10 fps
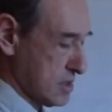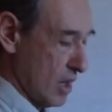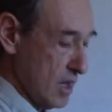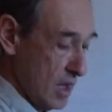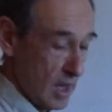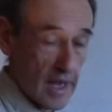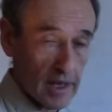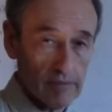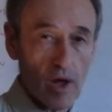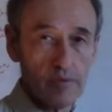so I
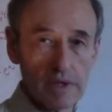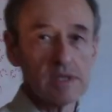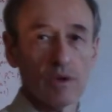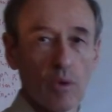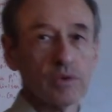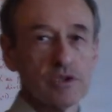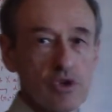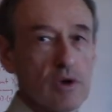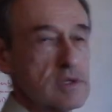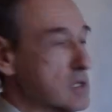have obviously all the
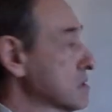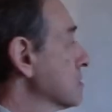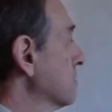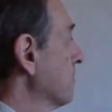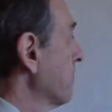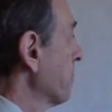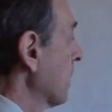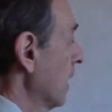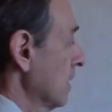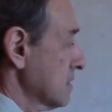choices.
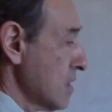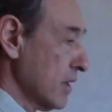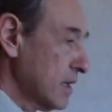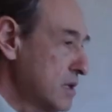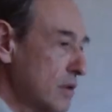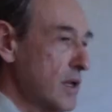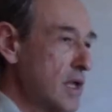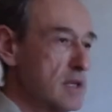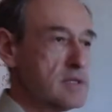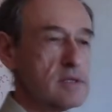So here
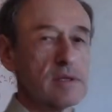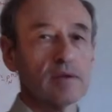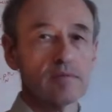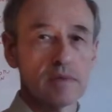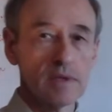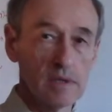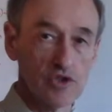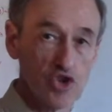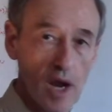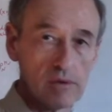is the
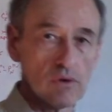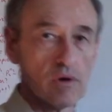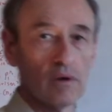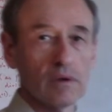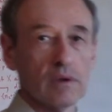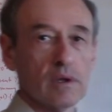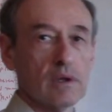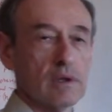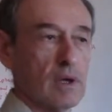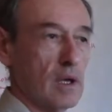general
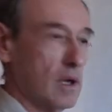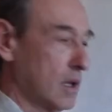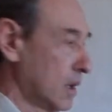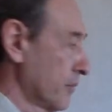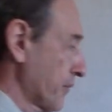uh,